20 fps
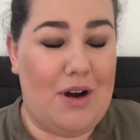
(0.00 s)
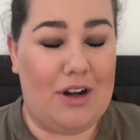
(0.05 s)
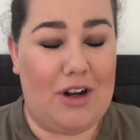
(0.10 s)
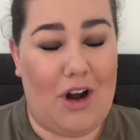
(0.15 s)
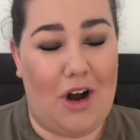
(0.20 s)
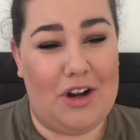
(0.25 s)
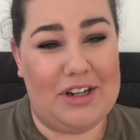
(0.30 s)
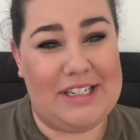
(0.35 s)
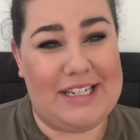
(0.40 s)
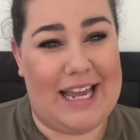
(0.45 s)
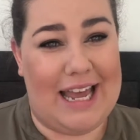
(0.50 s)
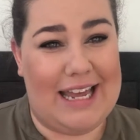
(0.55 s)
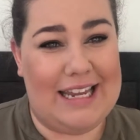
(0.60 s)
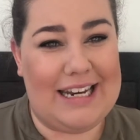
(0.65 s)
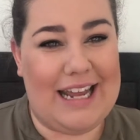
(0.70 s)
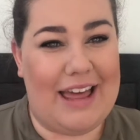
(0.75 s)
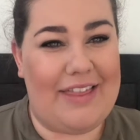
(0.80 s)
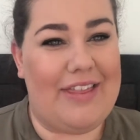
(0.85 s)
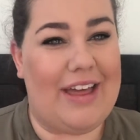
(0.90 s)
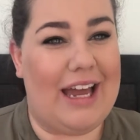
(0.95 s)

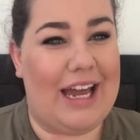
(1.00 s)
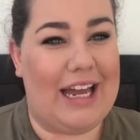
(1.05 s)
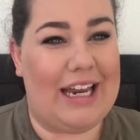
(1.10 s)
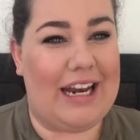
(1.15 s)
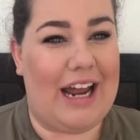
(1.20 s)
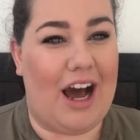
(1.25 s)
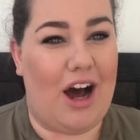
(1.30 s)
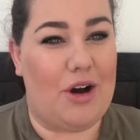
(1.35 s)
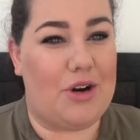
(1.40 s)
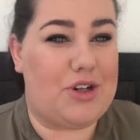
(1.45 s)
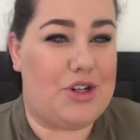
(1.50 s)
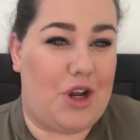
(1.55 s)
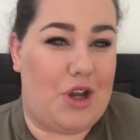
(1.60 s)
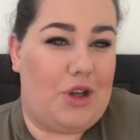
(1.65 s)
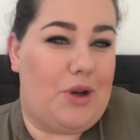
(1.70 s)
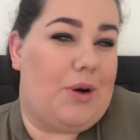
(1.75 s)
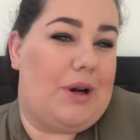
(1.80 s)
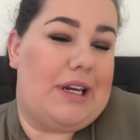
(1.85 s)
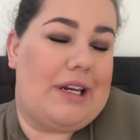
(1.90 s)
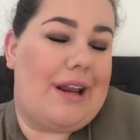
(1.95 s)
content, and then I'll show
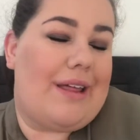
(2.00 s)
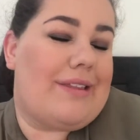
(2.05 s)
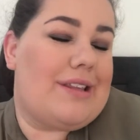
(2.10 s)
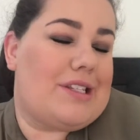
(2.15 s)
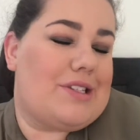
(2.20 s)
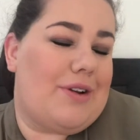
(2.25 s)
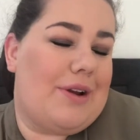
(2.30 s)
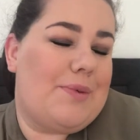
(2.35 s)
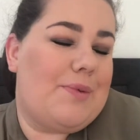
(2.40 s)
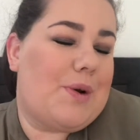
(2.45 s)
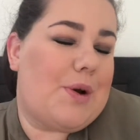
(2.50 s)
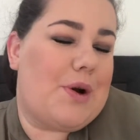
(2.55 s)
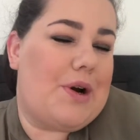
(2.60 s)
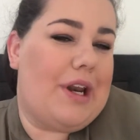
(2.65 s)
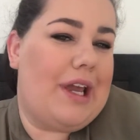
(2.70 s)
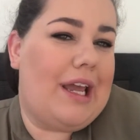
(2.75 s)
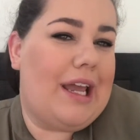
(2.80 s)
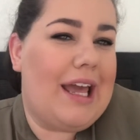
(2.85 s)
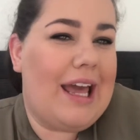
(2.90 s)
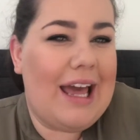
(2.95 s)
you on another screen
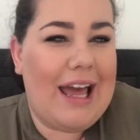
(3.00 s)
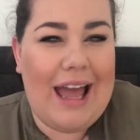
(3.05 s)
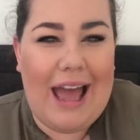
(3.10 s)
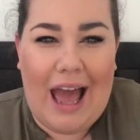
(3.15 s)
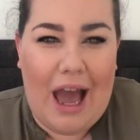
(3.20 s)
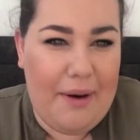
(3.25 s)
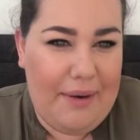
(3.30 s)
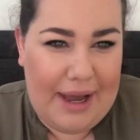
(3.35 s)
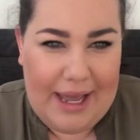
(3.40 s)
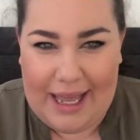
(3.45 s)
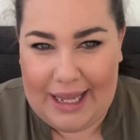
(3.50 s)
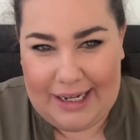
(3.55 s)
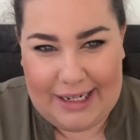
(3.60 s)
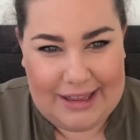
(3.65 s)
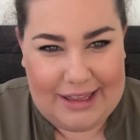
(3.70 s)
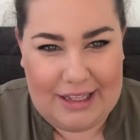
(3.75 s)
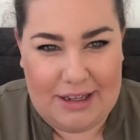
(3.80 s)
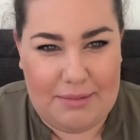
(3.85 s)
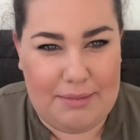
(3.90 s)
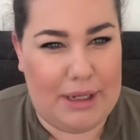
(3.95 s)
recording how I
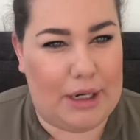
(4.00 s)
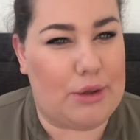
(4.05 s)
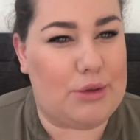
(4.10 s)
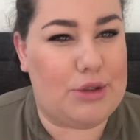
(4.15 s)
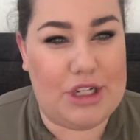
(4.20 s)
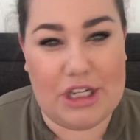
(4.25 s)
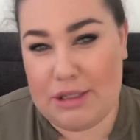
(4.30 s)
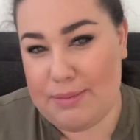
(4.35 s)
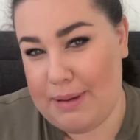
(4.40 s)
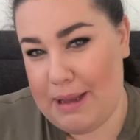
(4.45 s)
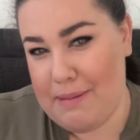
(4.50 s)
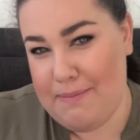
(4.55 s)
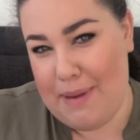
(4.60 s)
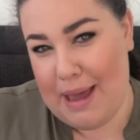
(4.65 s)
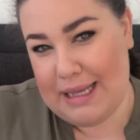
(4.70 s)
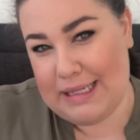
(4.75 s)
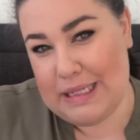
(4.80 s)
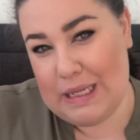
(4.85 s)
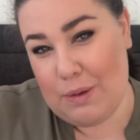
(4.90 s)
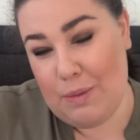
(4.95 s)
edit them. It'll just be a
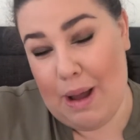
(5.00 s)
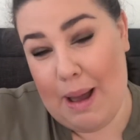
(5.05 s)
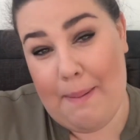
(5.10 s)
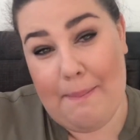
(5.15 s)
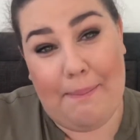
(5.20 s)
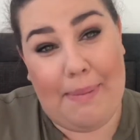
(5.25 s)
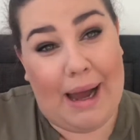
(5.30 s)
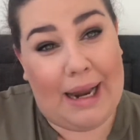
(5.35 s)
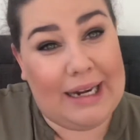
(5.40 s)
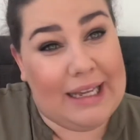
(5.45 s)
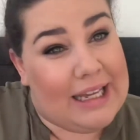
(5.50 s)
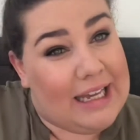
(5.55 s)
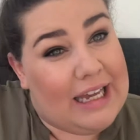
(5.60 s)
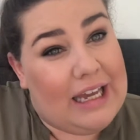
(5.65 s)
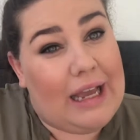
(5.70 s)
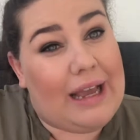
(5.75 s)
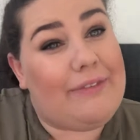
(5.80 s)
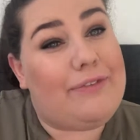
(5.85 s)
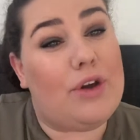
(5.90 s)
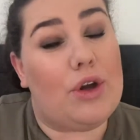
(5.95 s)
basic one, but
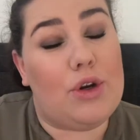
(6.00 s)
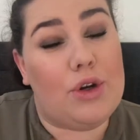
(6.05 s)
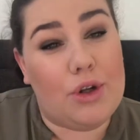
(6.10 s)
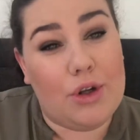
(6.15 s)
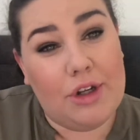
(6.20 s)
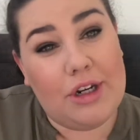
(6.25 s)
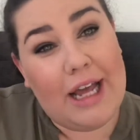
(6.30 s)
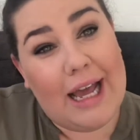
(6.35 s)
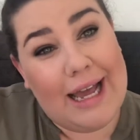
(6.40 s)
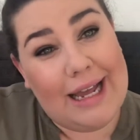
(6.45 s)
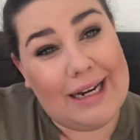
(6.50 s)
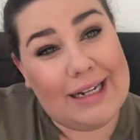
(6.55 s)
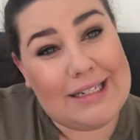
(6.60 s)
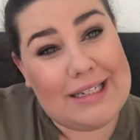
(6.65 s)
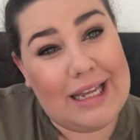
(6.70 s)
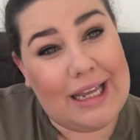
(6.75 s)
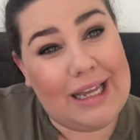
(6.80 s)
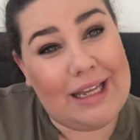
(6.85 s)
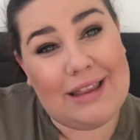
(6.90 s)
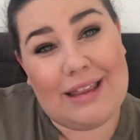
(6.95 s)
if you're new to
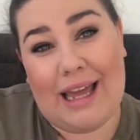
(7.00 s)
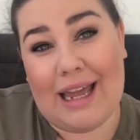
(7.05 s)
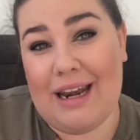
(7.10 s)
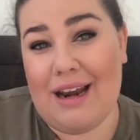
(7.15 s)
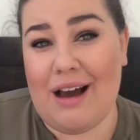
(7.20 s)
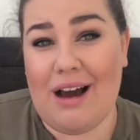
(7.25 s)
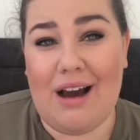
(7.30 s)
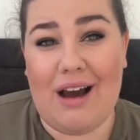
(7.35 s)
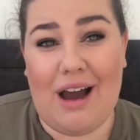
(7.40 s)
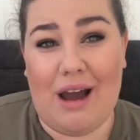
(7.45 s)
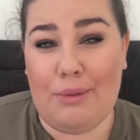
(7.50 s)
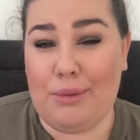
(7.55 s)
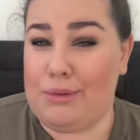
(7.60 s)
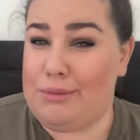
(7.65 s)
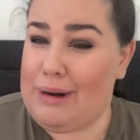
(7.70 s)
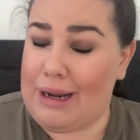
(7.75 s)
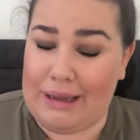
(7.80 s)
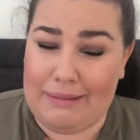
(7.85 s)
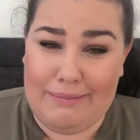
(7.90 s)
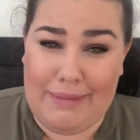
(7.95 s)
editing, then I would
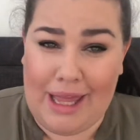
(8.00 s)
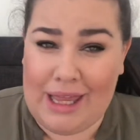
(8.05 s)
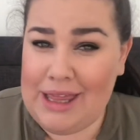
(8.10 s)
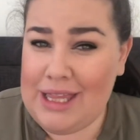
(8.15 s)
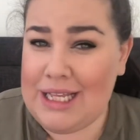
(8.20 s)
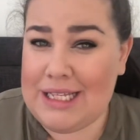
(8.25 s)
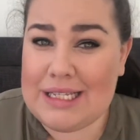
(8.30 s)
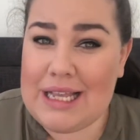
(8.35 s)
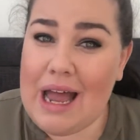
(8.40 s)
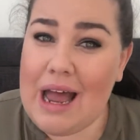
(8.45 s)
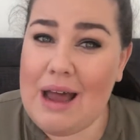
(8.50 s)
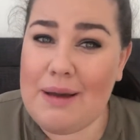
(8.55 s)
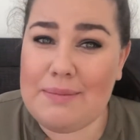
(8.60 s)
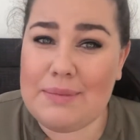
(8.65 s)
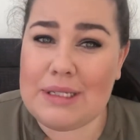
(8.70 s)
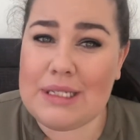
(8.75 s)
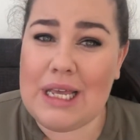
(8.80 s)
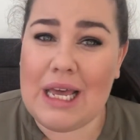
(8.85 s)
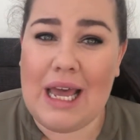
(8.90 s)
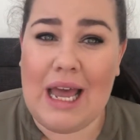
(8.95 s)
recommend these
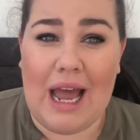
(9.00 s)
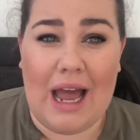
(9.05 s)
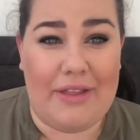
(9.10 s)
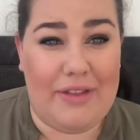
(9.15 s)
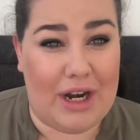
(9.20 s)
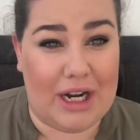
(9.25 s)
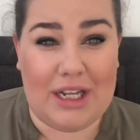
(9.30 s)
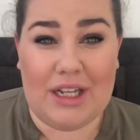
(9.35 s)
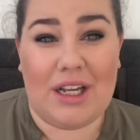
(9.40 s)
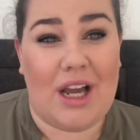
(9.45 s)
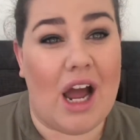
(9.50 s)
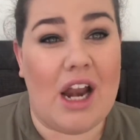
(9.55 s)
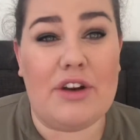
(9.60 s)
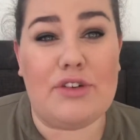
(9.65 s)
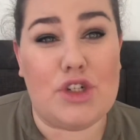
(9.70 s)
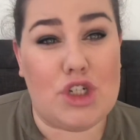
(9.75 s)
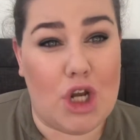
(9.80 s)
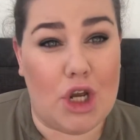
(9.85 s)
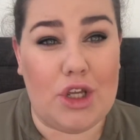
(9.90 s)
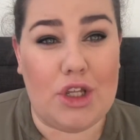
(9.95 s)
apps, and then I can kind
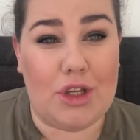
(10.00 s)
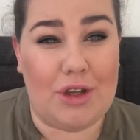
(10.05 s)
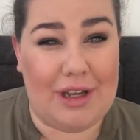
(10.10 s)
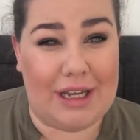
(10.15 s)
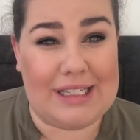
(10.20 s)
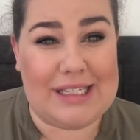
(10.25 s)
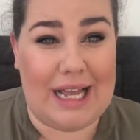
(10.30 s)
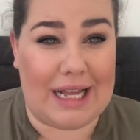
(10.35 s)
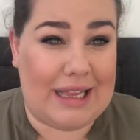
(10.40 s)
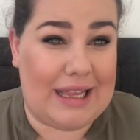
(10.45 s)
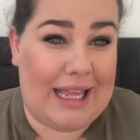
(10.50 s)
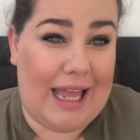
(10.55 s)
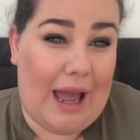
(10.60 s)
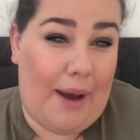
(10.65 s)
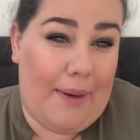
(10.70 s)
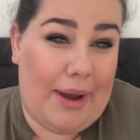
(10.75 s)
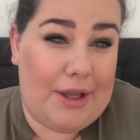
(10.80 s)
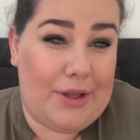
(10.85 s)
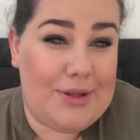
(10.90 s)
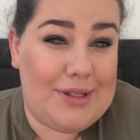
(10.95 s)
of show you exactly
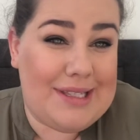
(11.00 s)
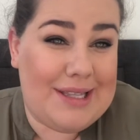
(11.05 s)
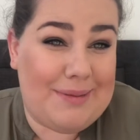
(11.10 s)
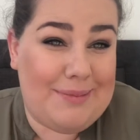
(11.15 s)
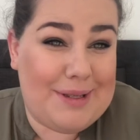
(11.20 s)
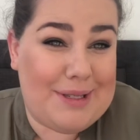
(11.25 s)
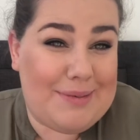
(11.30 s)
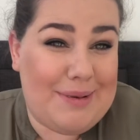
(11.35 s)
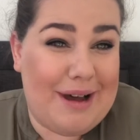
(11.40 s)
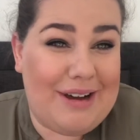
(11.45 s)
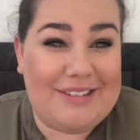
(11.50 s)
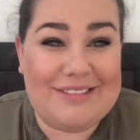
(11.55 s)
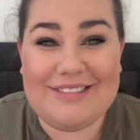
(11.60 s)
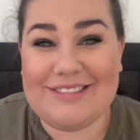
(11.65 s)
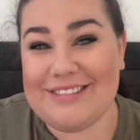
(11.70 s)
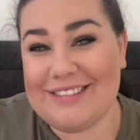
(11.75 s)
how I use them as well.